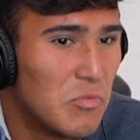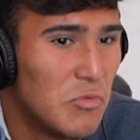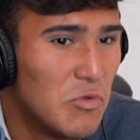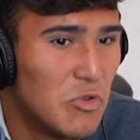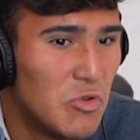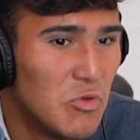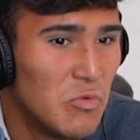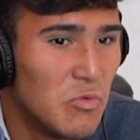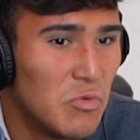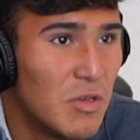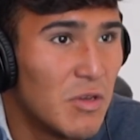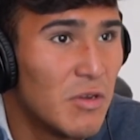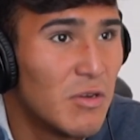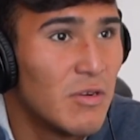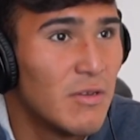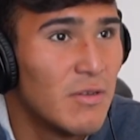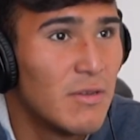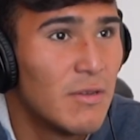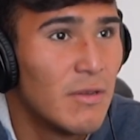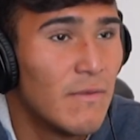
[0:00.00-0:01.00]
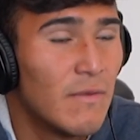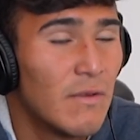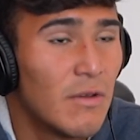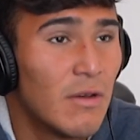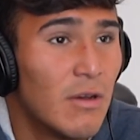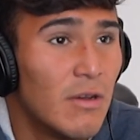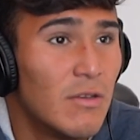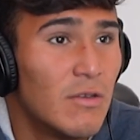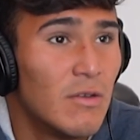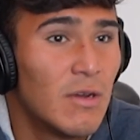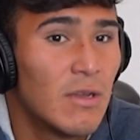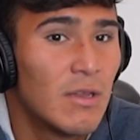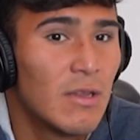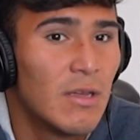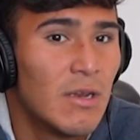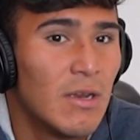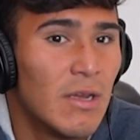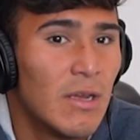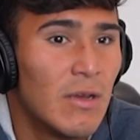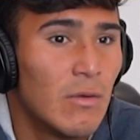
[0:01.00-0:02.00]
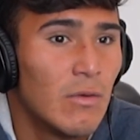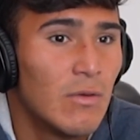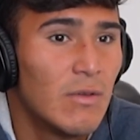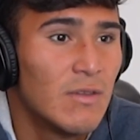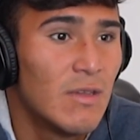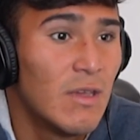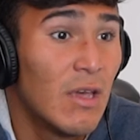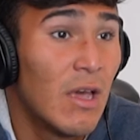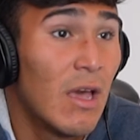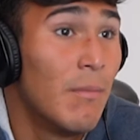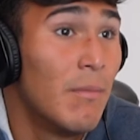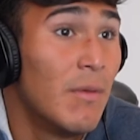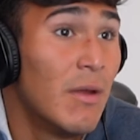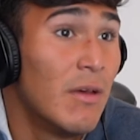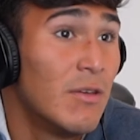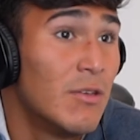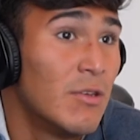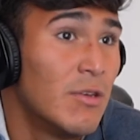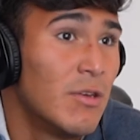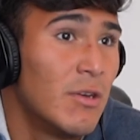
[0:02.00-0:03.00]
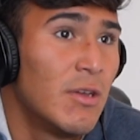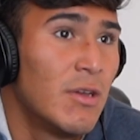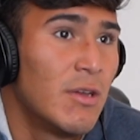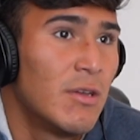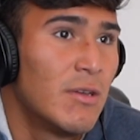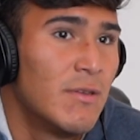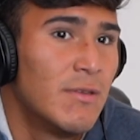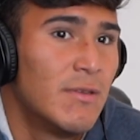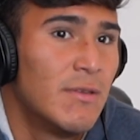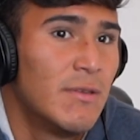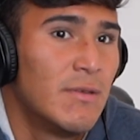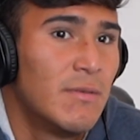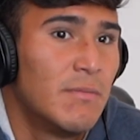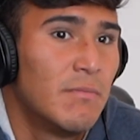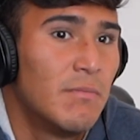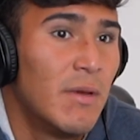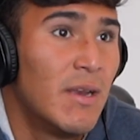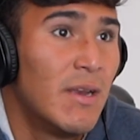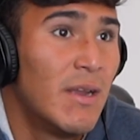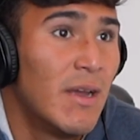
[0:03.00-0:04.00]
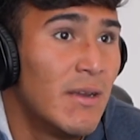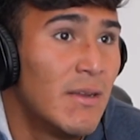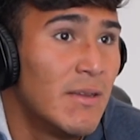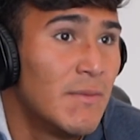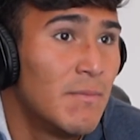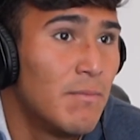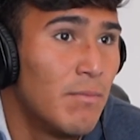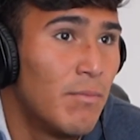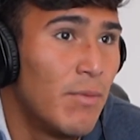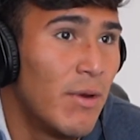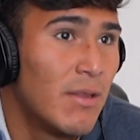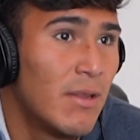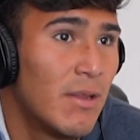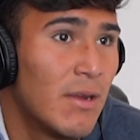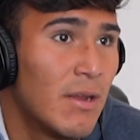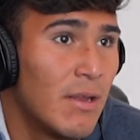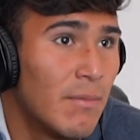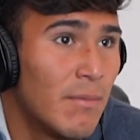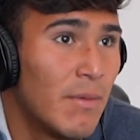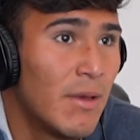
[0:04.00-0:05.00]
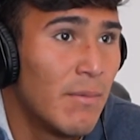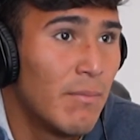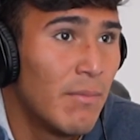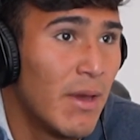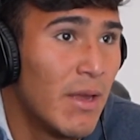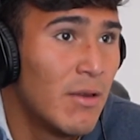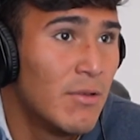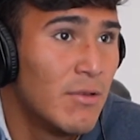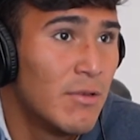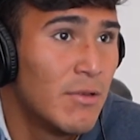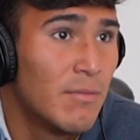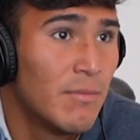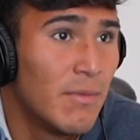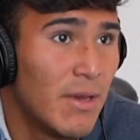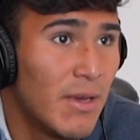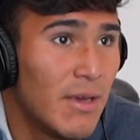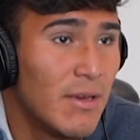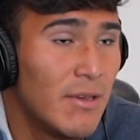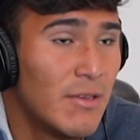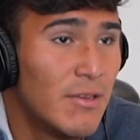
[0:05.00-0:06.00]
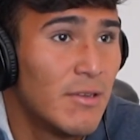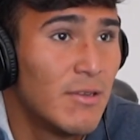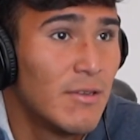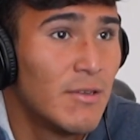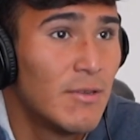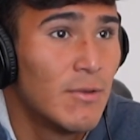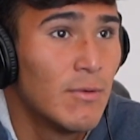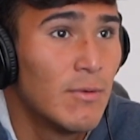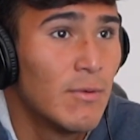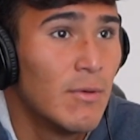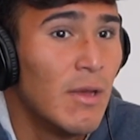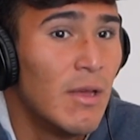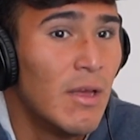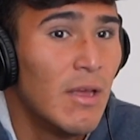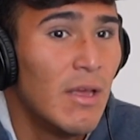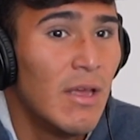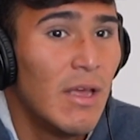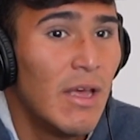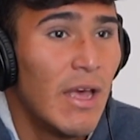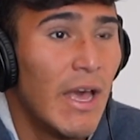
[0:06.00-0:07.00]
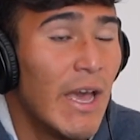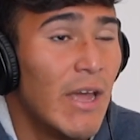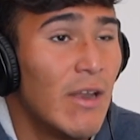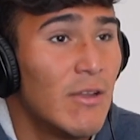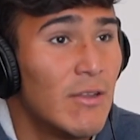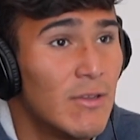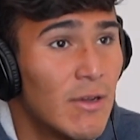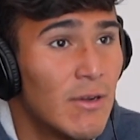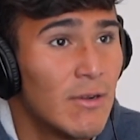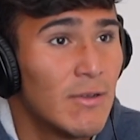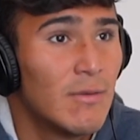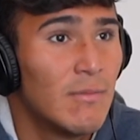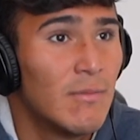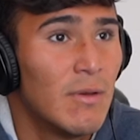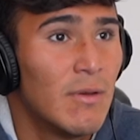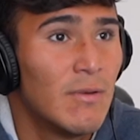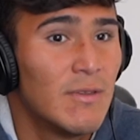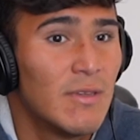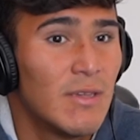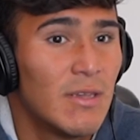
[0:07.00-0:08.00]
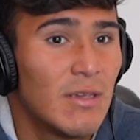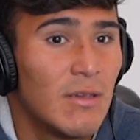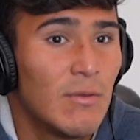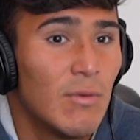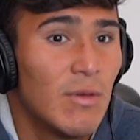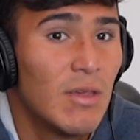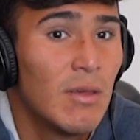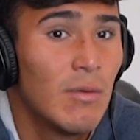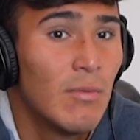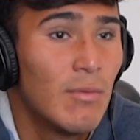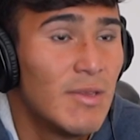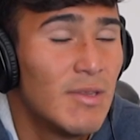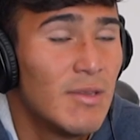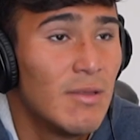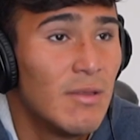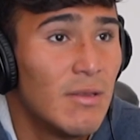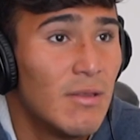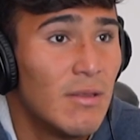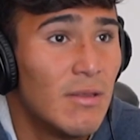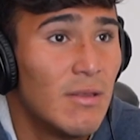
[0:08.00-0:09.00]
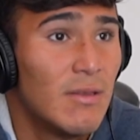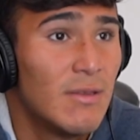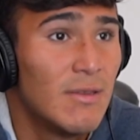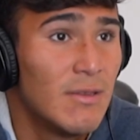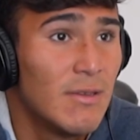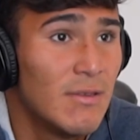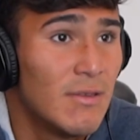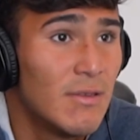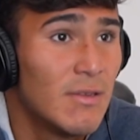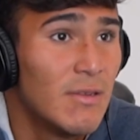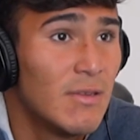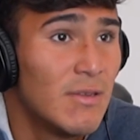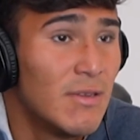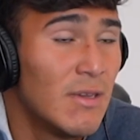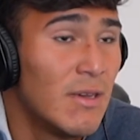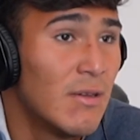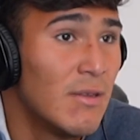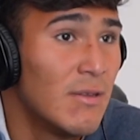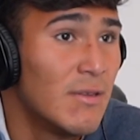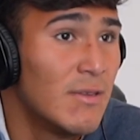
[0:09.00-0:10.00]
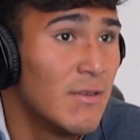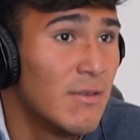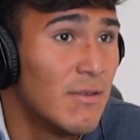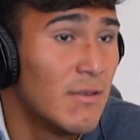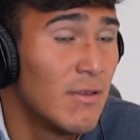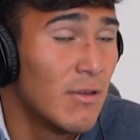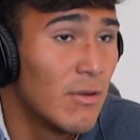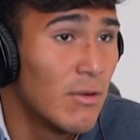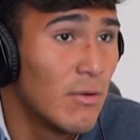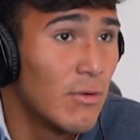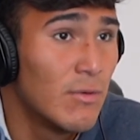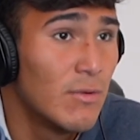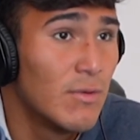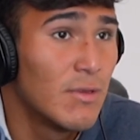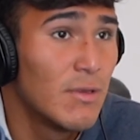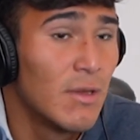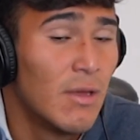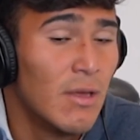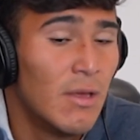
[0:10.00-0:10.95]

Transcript: 2 years of a contract, and I was like, I'm not sure yet because my dad is practically my manager and my agent. So I had to talk to him. I was like, we can wait till the end of the season, see how the season goes,